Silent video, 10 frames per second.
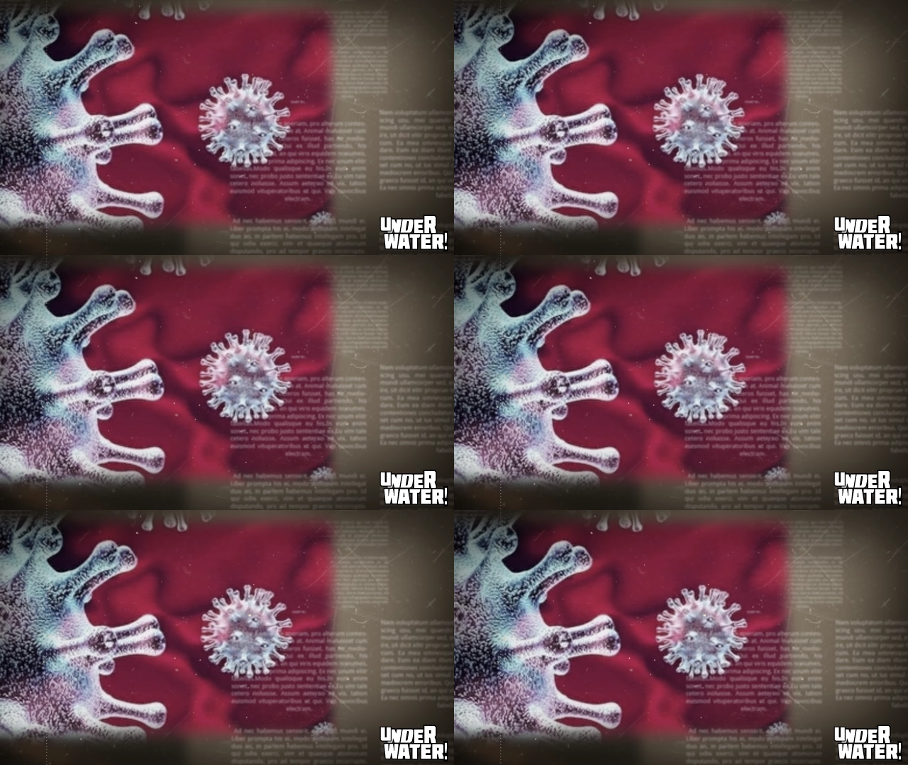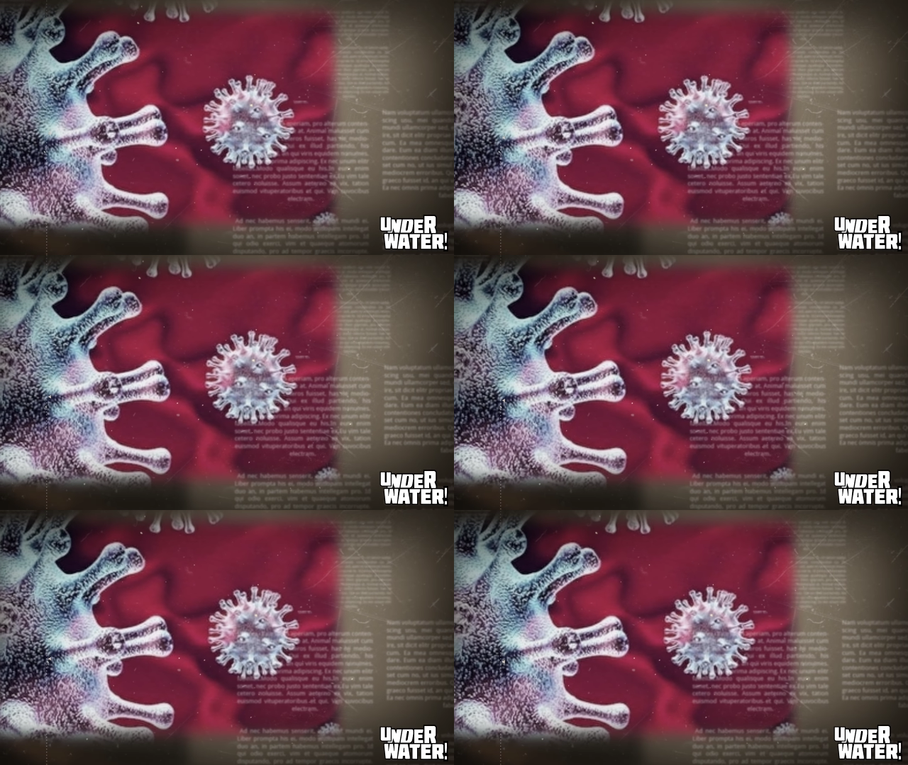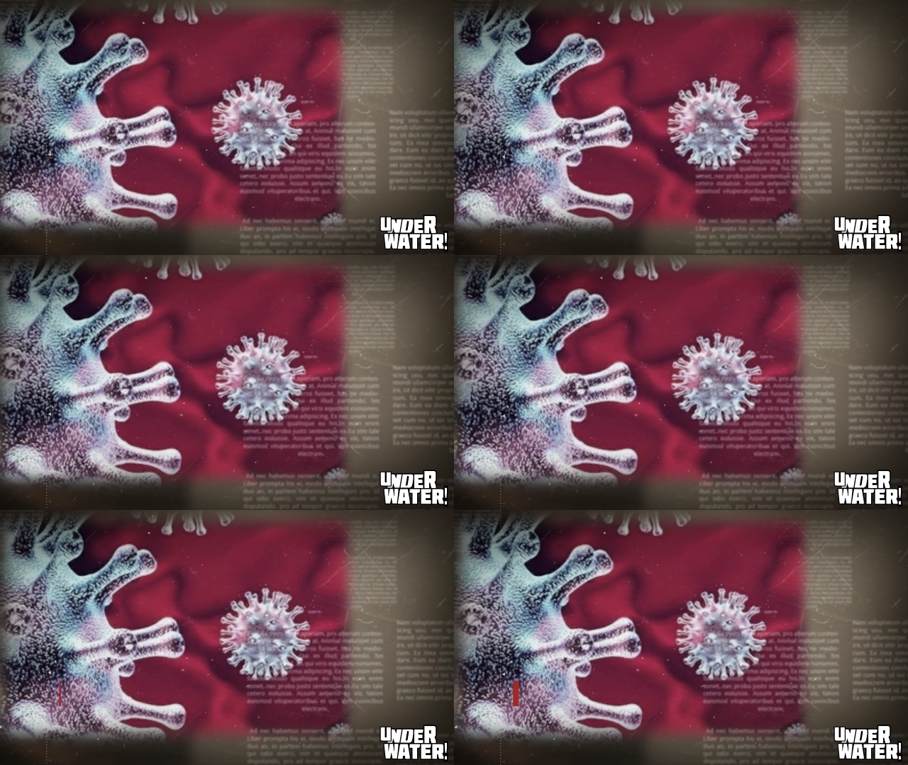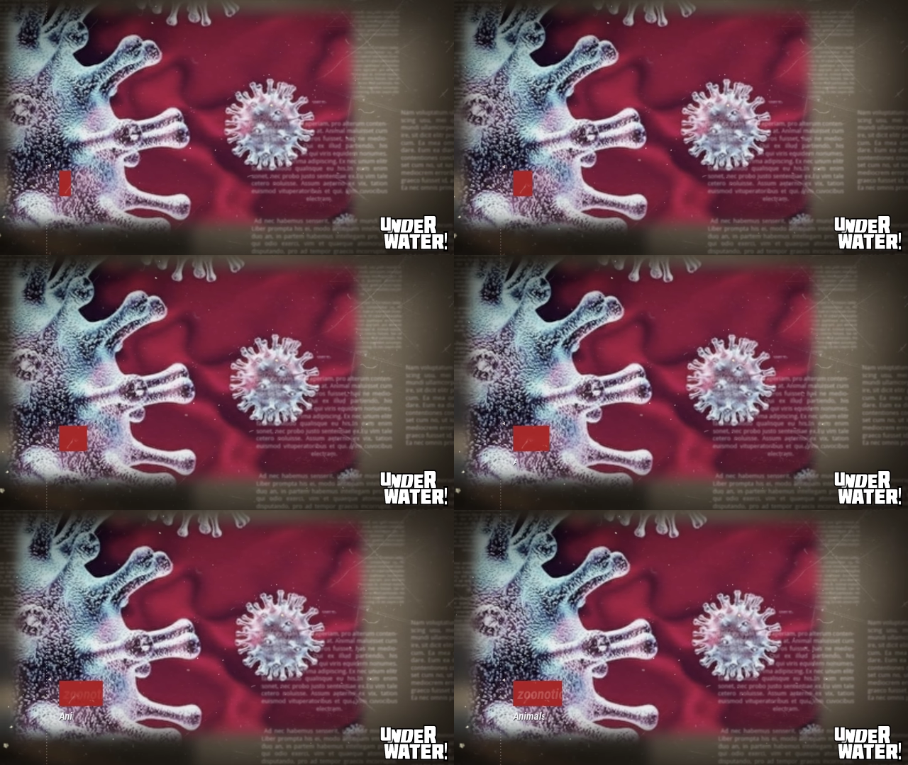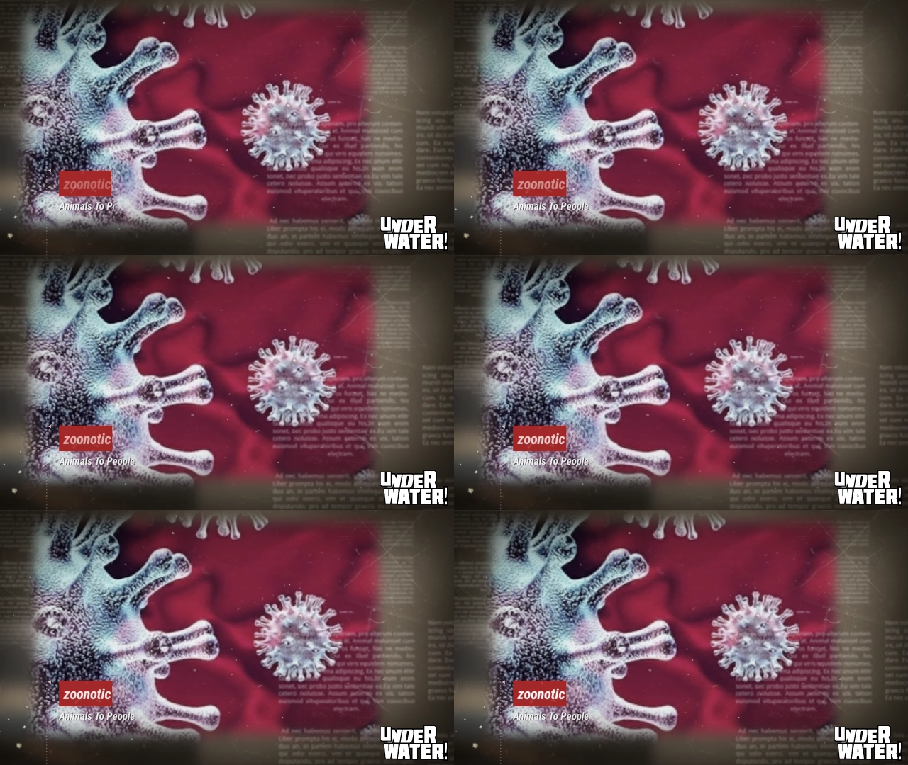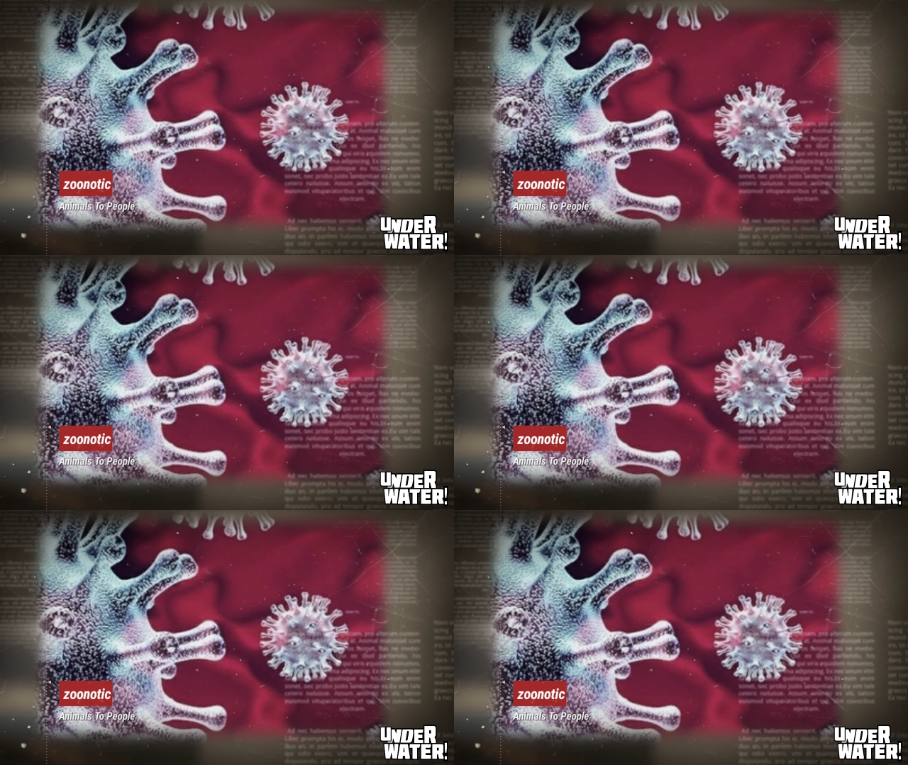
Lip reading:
[unreadable: no face in view]